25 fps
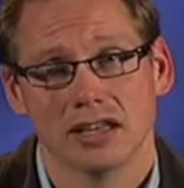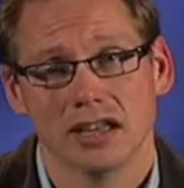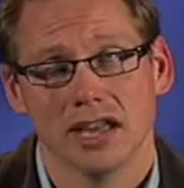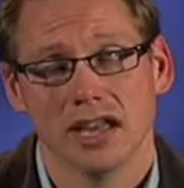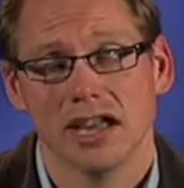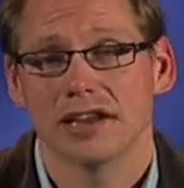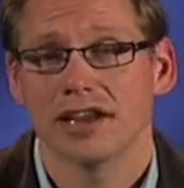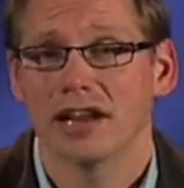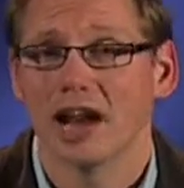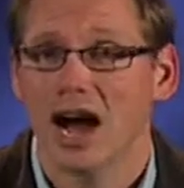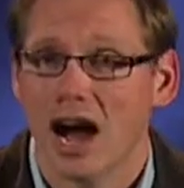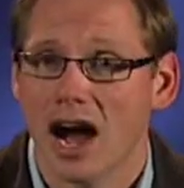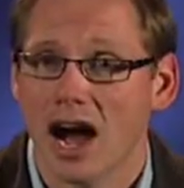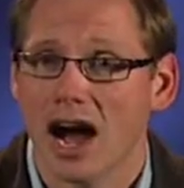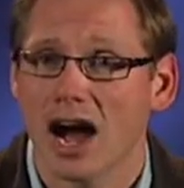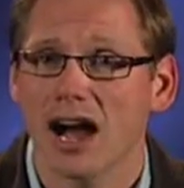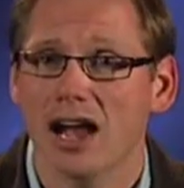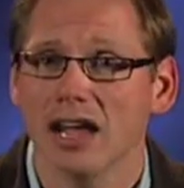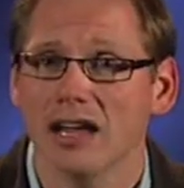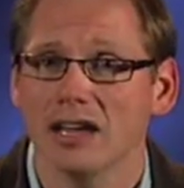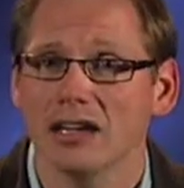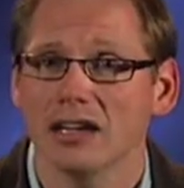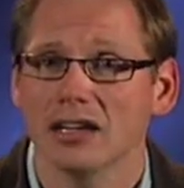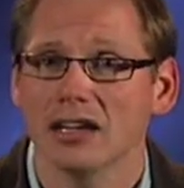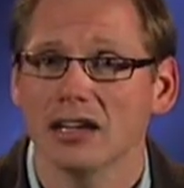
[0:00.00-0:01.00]
And
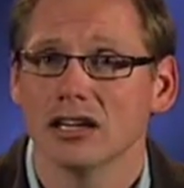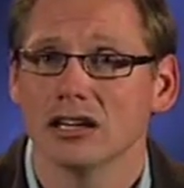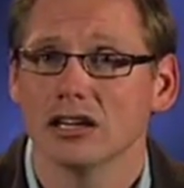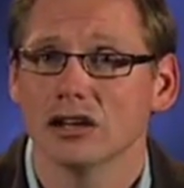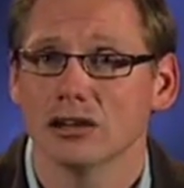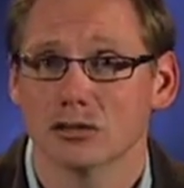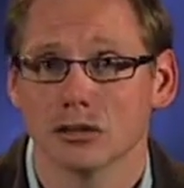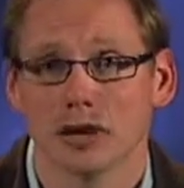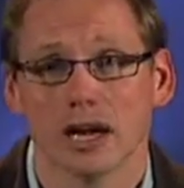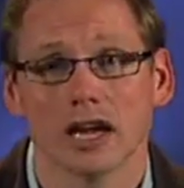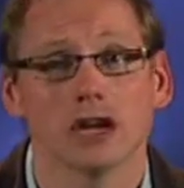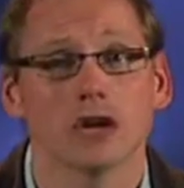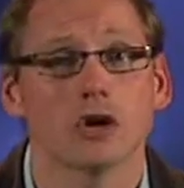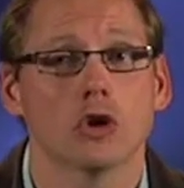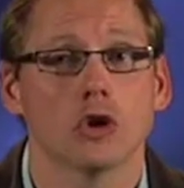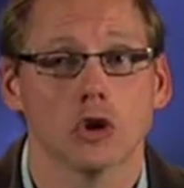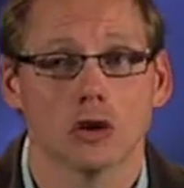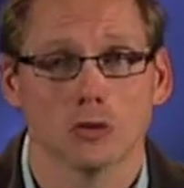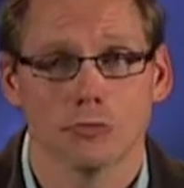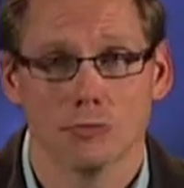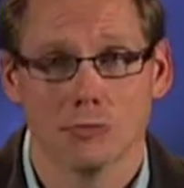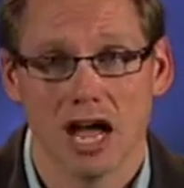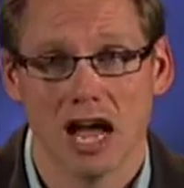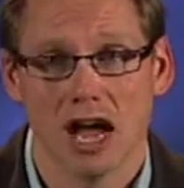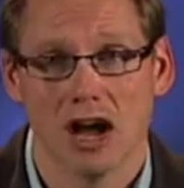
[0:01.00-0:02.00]
I, Craig
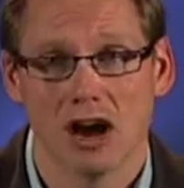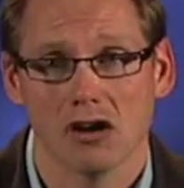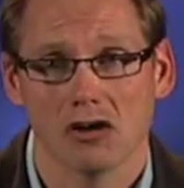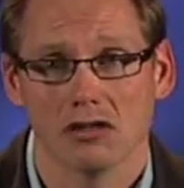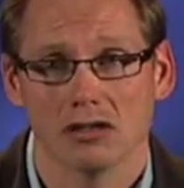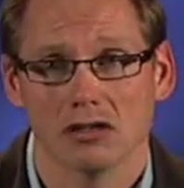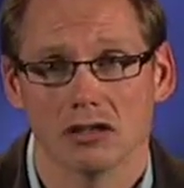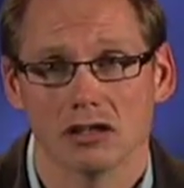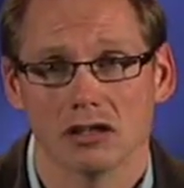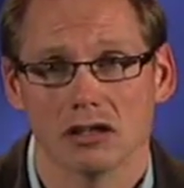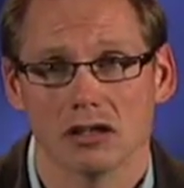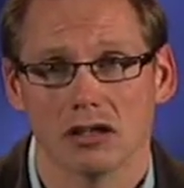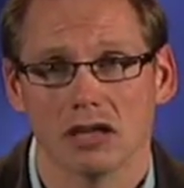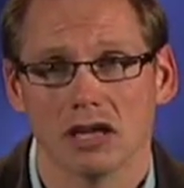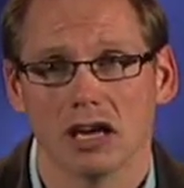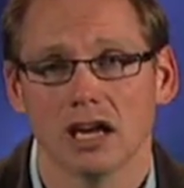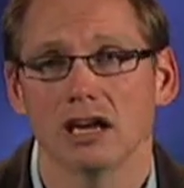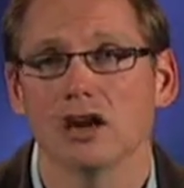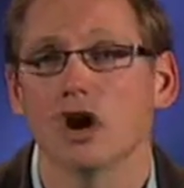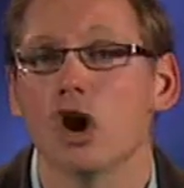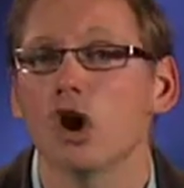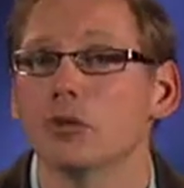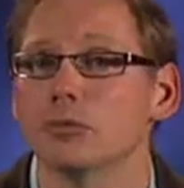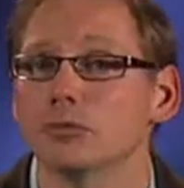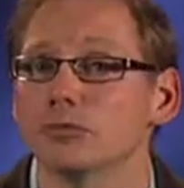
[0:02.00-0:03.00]
Gormel, had
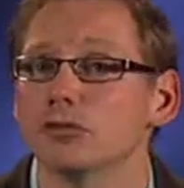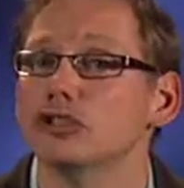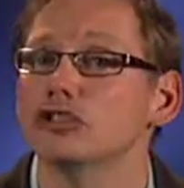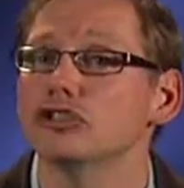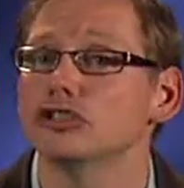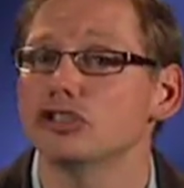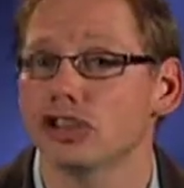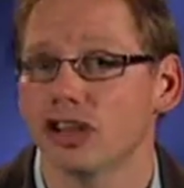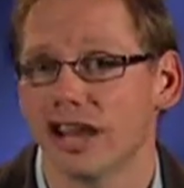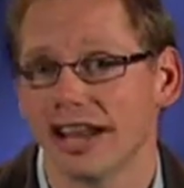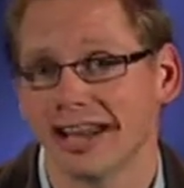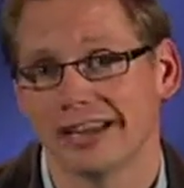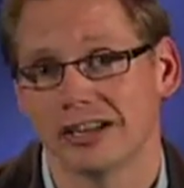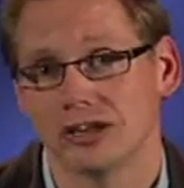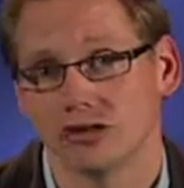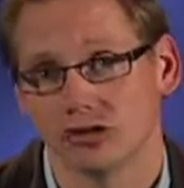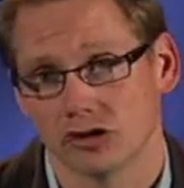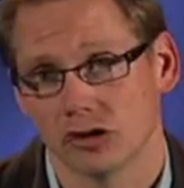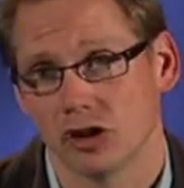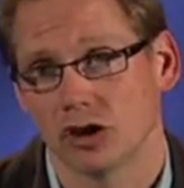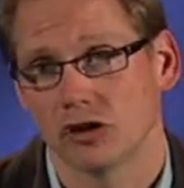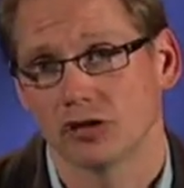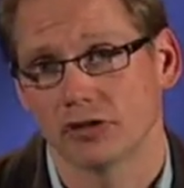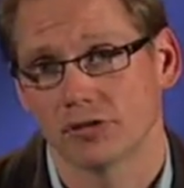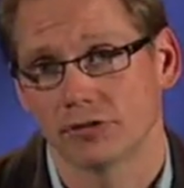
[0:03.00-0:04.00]
hoped to change
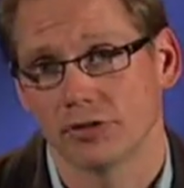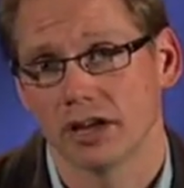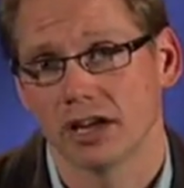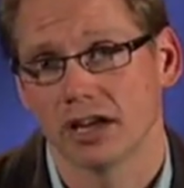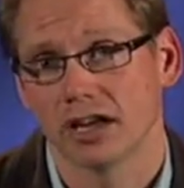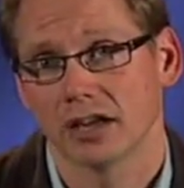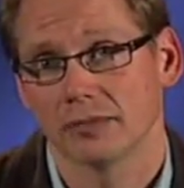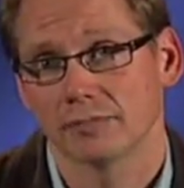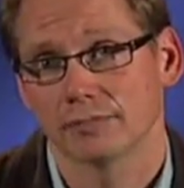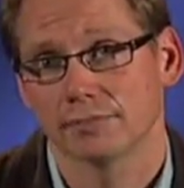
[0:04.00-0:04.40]
all of that.